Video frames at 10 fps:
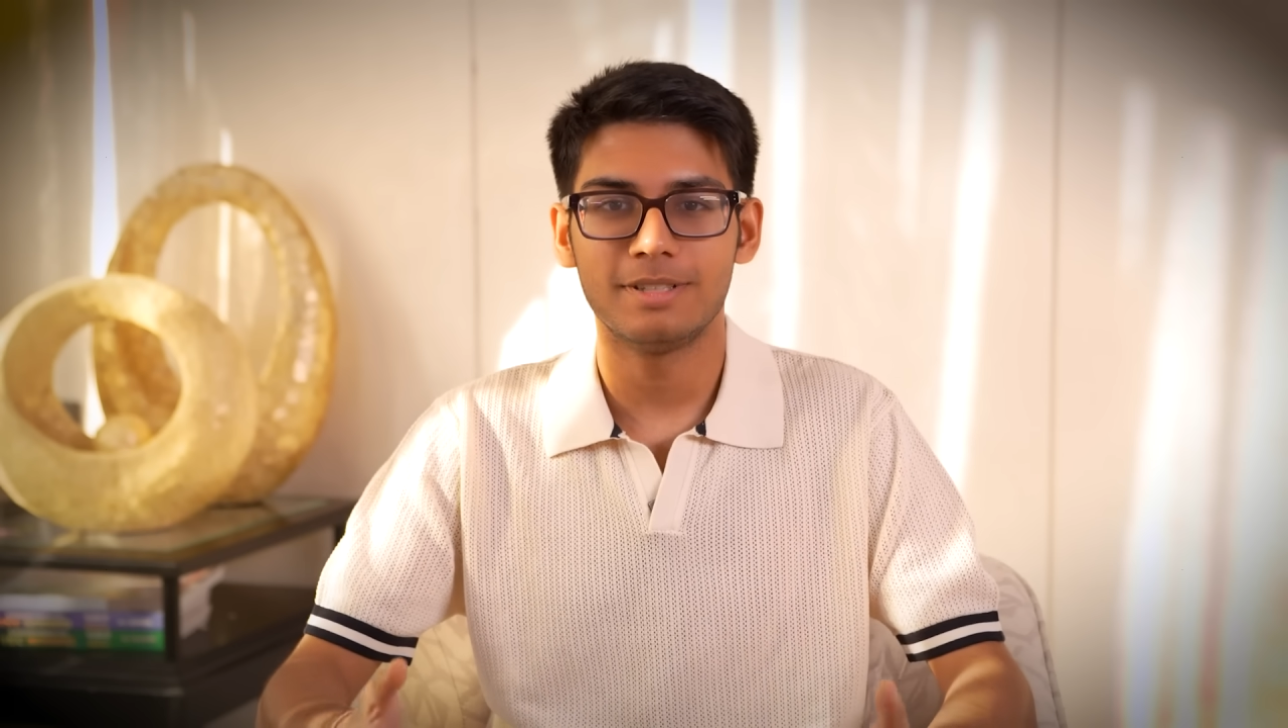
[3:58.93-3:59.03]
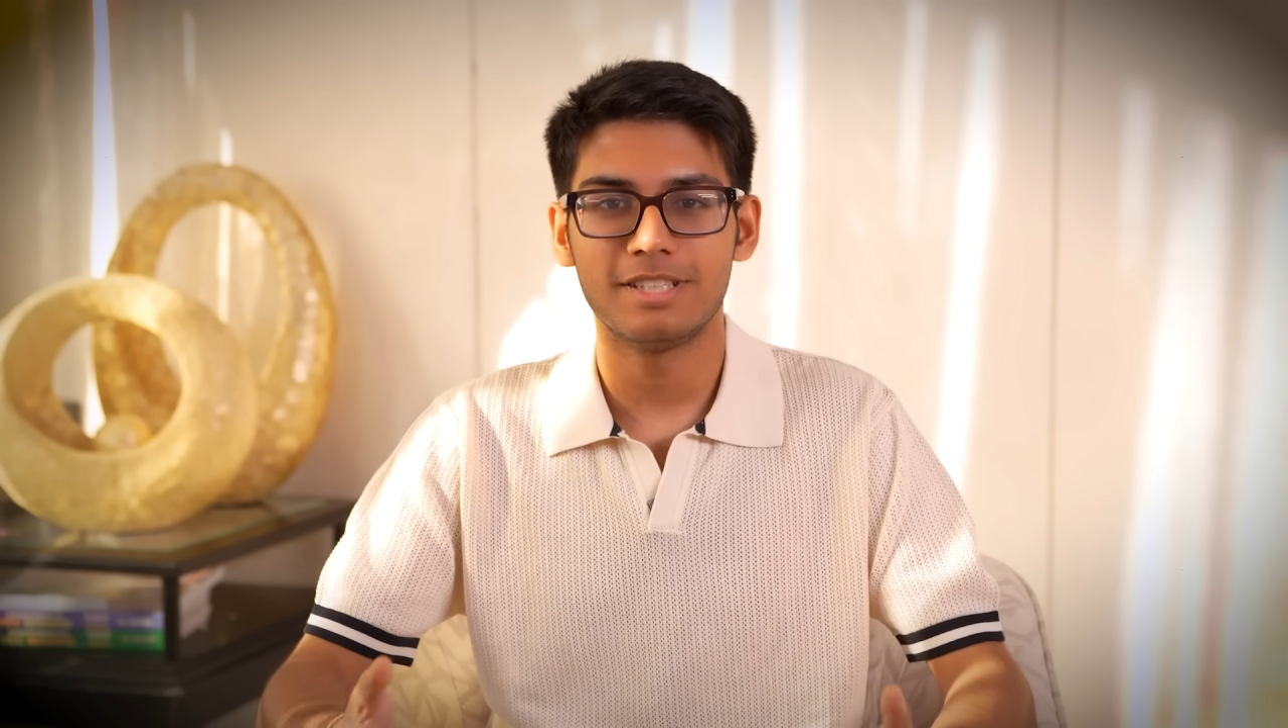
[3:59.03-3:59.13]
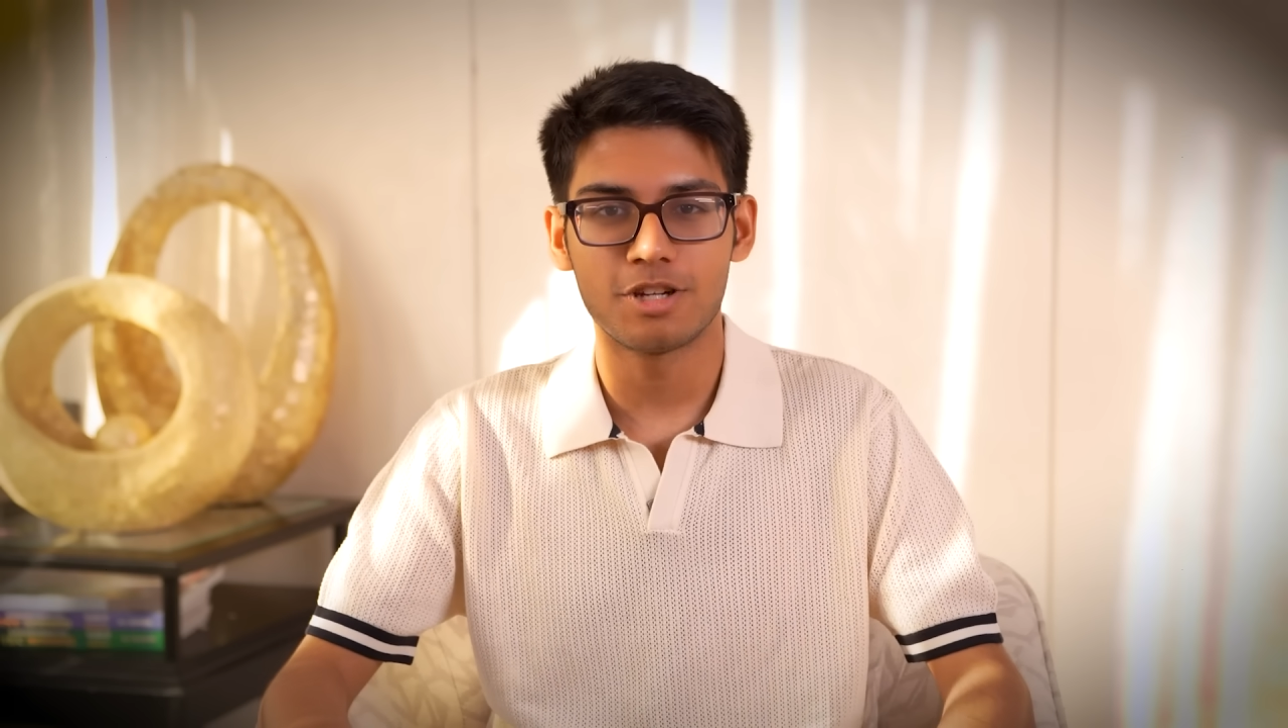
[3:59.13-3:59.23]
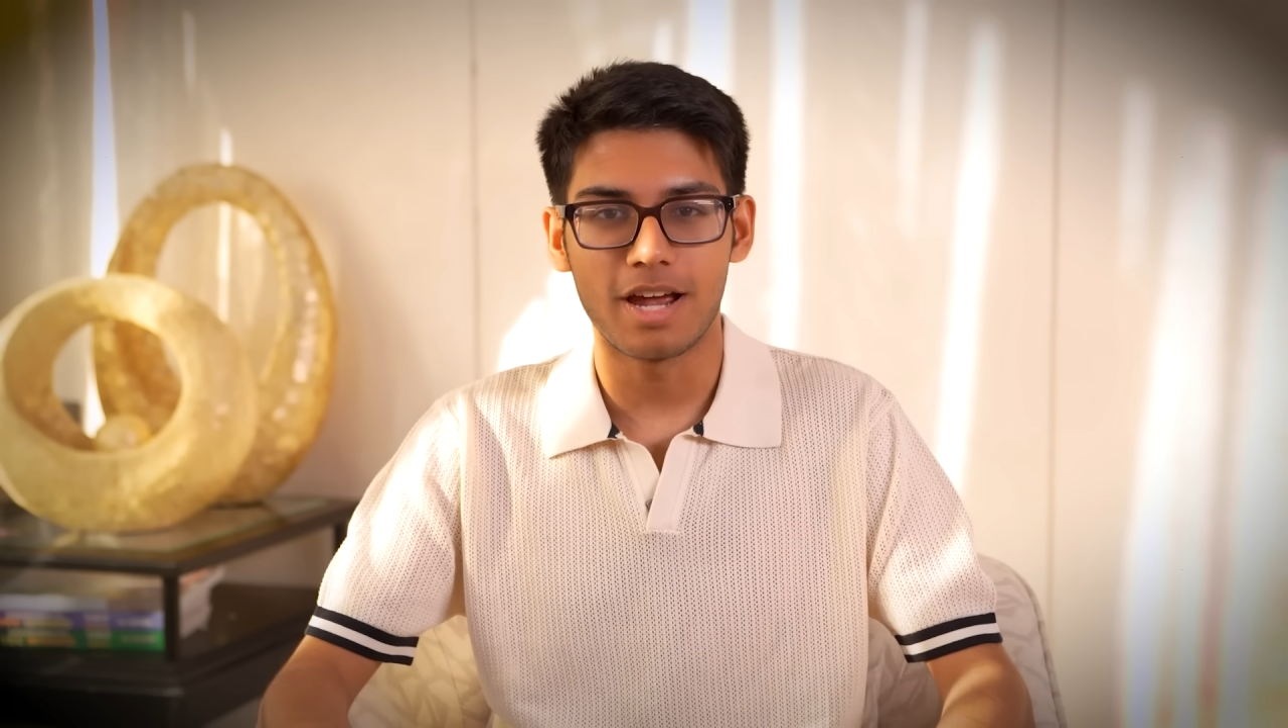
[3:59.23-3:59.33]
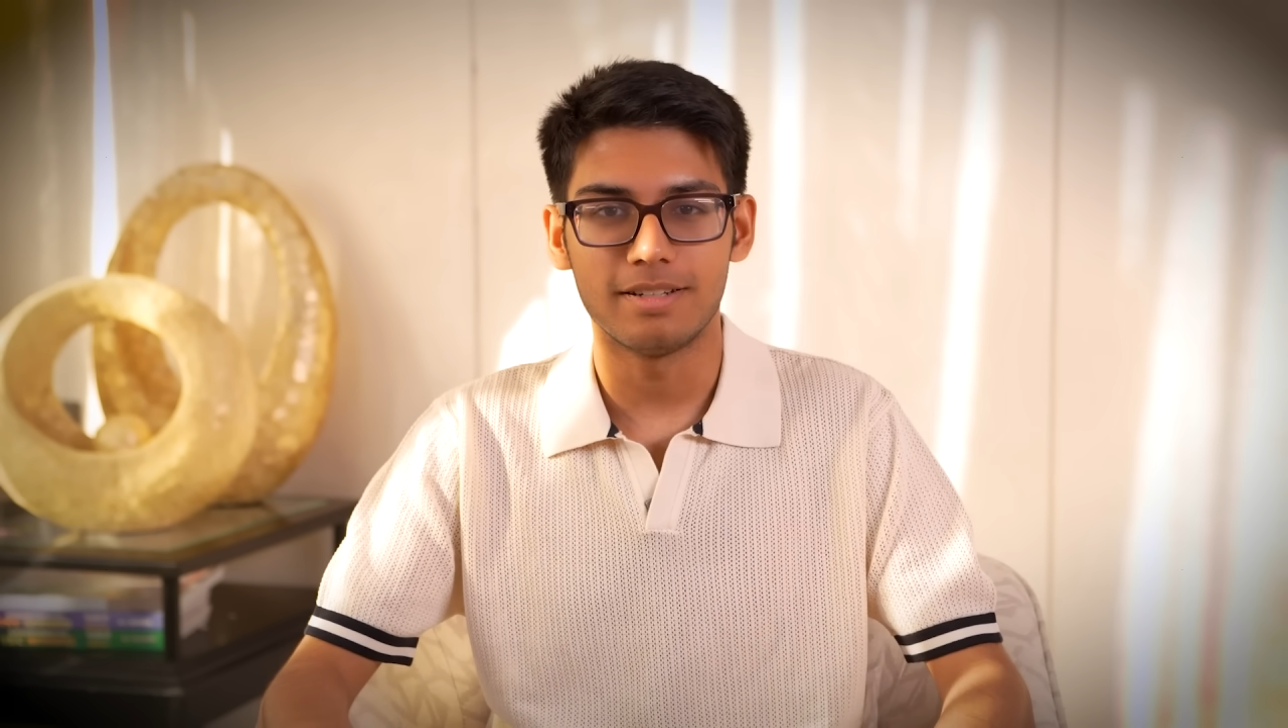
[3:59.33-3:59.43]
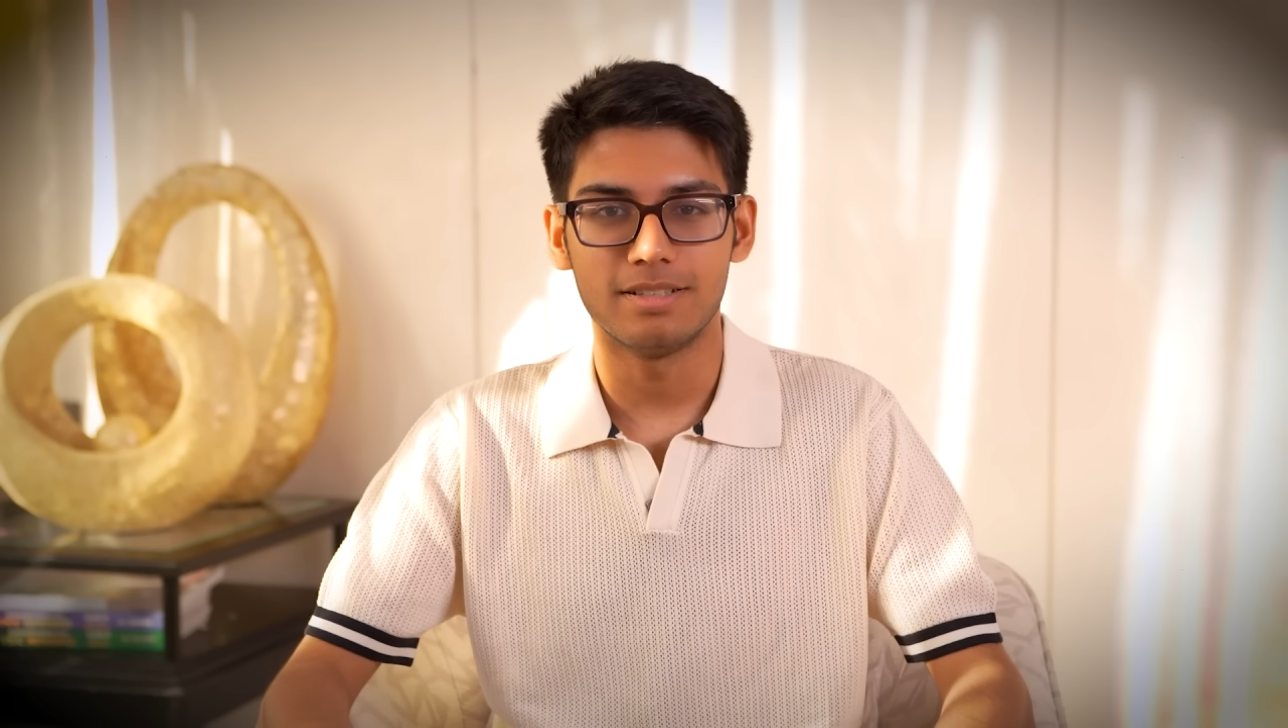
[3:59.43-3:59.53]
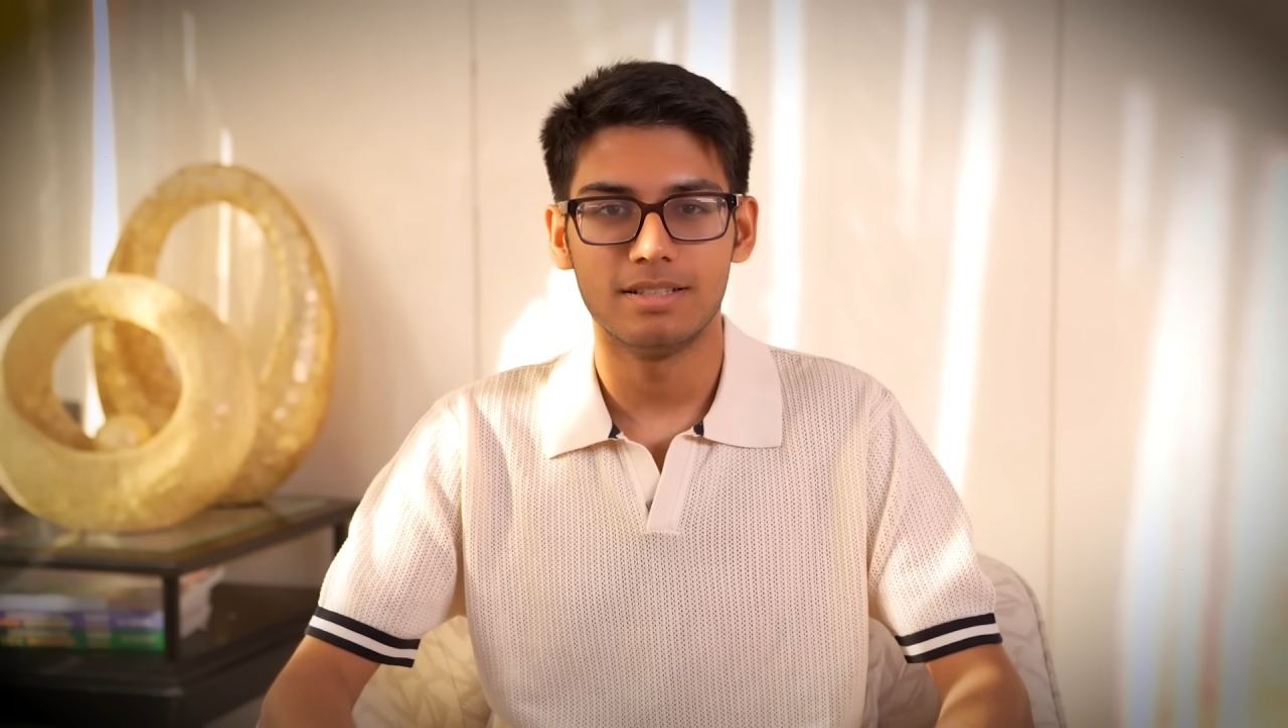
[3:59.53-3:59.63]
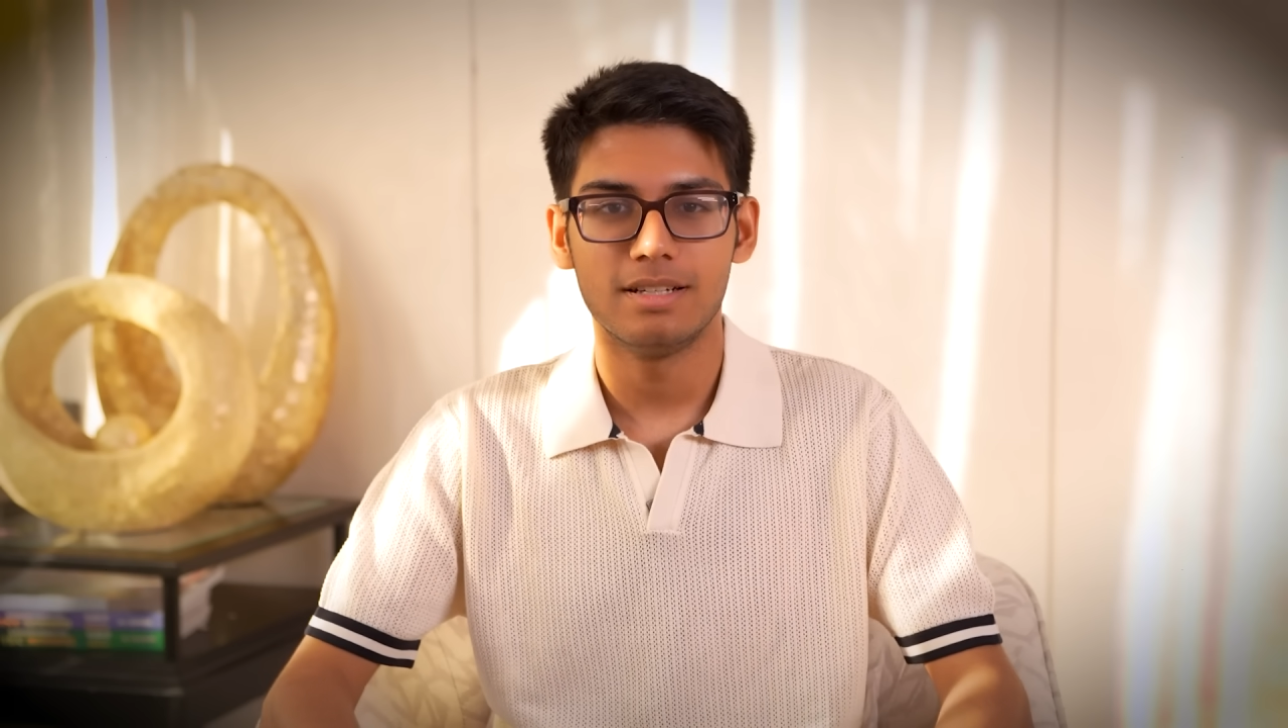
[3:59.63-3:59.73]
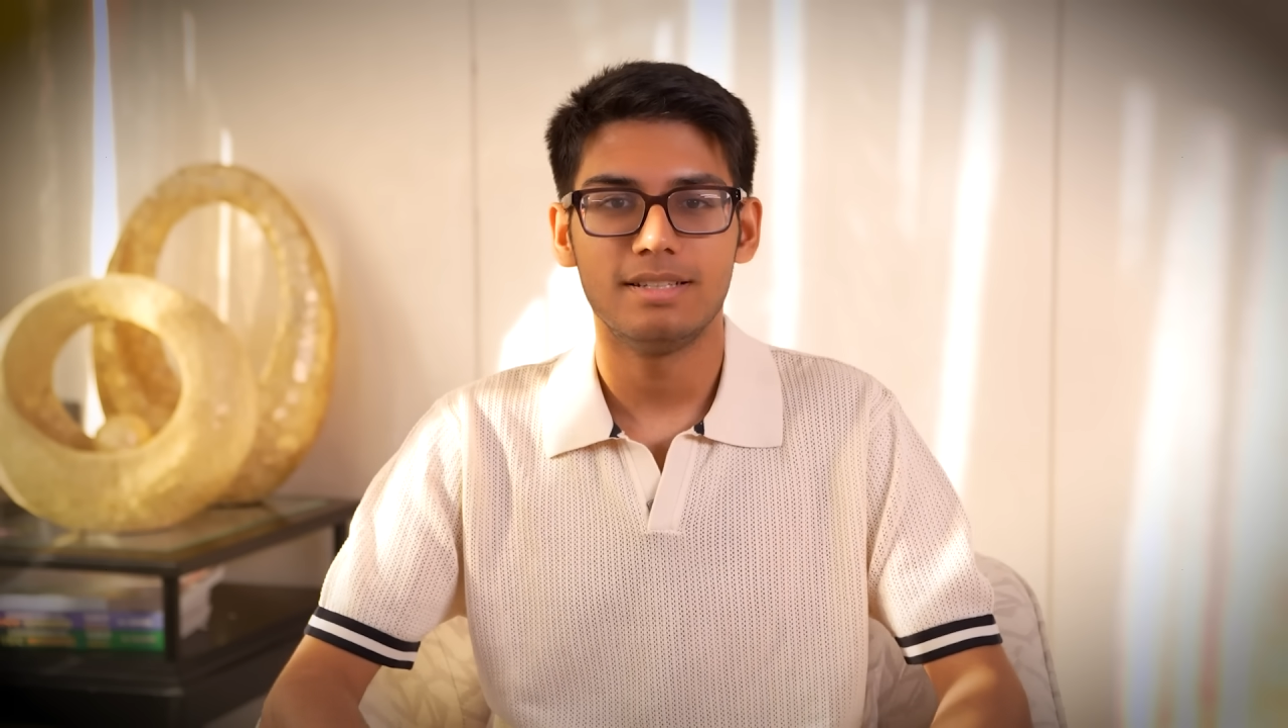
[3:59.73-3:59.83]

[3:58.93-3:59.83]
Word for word: to the channel.